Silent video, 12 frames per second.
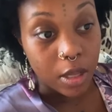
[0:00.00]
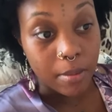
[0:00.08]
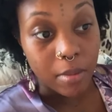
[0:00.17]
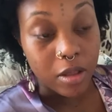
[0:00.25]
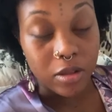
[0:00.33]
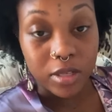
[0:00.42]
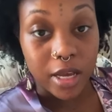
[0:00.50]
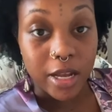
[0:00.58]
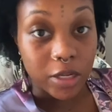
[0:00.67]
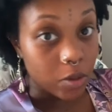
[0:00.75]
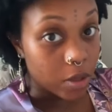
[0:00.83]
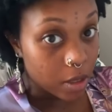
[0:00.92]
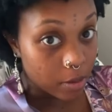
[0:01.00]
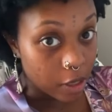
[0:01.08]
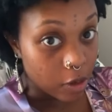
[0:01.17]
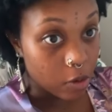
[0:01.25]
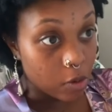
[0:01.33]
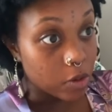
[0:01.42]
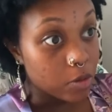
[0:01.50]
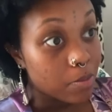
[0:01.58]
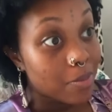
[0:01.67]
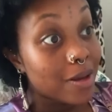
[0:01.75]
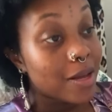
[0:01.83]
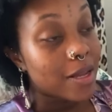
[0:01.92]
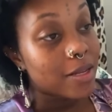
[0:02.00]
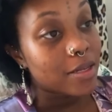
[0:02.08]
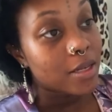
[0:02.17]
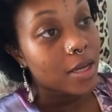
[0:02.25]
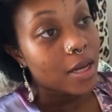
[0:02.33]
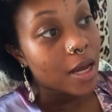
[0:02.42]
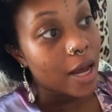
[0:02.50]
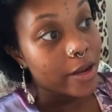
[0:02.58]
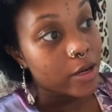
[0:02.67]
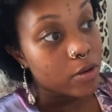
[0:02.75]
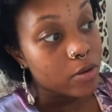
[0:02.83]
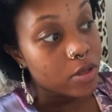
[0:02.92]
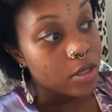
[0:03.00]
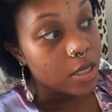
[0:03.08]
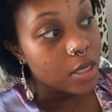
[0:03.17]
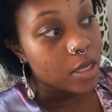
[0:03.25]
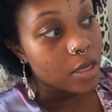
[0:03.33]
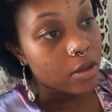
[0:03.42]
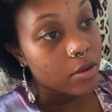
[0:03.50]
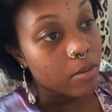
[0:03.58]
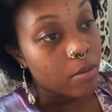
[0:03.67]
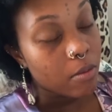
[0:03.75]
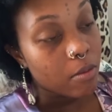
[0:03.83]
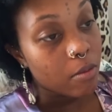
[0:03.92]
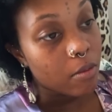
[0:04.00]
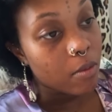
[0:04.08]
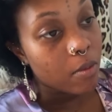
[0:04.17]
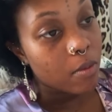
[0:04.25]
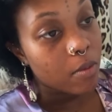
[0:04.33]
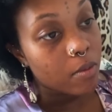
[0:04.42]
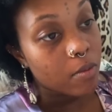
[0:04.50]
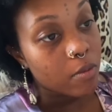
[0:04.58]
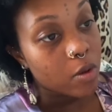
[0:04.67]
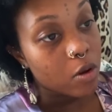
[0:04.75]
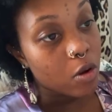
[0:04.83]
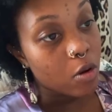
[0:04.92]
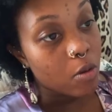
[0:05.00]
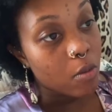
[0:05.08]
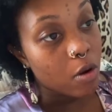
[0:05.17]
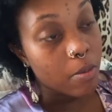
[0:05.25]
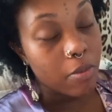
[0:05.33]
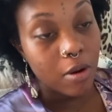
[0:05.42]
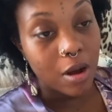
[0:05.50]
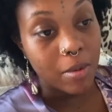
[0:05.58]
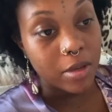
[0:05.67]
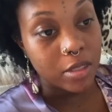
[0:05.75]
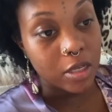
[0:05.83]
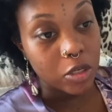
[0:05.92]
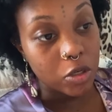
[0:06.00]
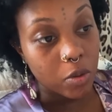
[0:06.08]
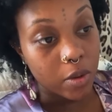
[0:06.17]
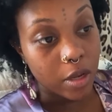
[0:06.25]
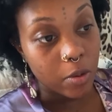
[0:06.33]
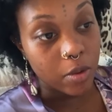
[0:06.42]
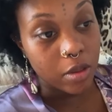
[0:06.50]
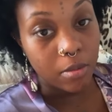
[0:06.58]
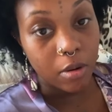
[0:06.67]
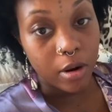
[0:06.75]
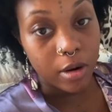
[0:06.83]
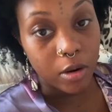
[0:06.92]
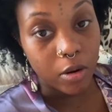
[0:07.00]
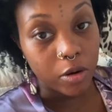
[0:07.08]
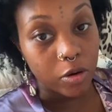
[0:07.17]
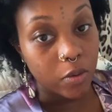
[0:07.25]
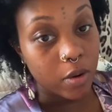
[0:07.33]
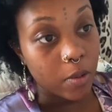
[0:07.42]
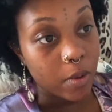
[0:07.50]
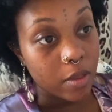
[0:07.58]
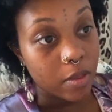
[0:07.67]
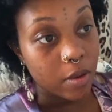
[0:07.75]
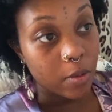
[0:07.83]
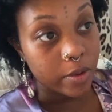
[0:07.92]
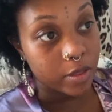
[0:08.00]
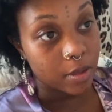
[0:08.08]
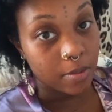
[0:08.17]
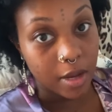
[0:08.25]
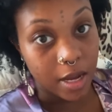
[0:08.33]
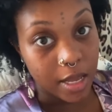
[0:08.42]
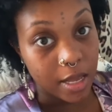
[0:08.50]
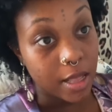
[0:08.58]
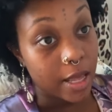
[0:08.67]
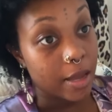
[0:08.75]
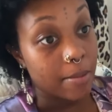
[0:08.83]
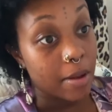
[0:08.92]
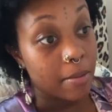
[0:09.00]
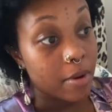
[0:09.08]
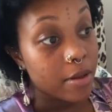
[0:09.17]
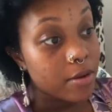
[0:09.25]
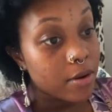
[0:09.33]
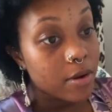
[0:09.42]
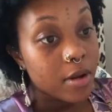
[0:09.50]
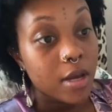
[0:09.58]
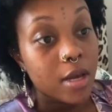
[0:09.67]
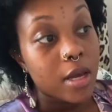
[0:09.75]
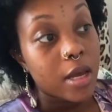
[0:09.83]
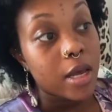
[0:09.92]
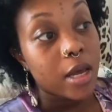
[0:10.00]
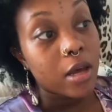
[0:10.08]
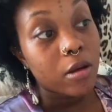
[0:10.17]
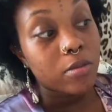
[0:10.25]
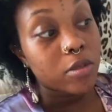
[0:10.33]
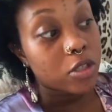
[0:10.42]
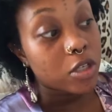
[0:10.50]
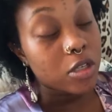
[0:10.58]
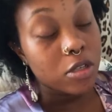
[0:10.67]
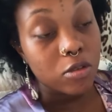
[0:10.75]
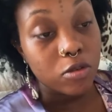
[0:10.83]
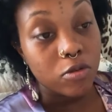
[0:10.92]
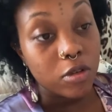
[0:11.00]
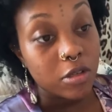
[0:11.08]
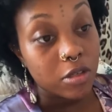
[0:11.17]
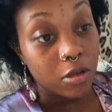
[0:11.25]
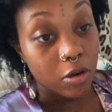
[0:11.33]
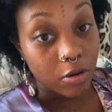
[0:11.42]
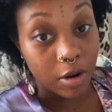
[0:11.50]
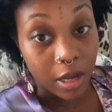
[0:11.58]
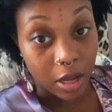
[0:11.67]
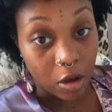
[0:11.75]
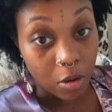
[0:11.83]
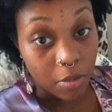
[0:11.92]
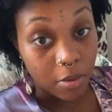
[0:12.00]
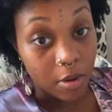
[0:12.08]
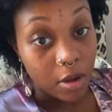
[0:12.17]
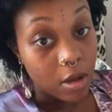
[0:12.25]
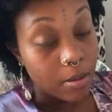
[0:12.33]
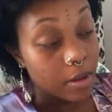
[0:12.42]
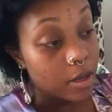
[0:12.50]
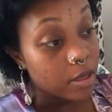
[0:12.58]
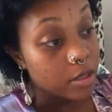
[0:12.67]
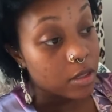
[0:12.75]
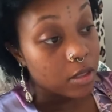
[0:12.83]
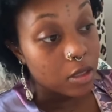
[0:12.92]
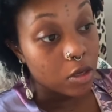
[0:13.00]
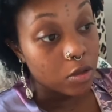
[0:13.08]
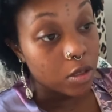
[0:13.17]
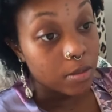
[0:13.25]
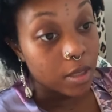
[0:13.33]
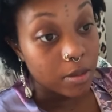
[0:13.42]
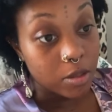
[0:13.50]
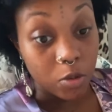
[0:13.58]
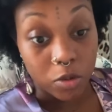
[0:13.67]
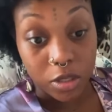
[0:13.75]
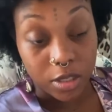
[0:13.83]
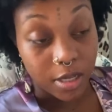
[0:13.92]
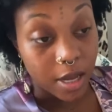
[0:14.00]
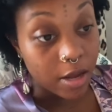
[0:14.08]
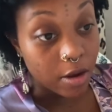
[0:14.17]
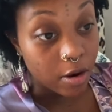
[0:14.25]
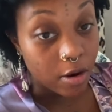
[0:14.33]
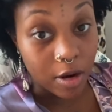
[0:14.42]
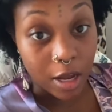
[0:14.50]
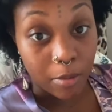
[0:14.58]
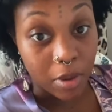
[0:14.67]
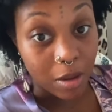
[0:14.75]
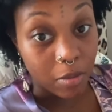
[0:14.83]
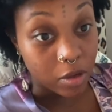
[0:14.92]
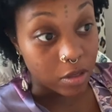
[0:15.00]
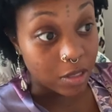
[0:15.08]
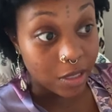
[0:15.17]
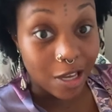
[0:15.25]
that mothers can't do it on their own, but I do see you know more promise in doing it with a partner or doing with with somebody like my mother it helps she's just a great help because you know sometimes she will just take her and i'll be able to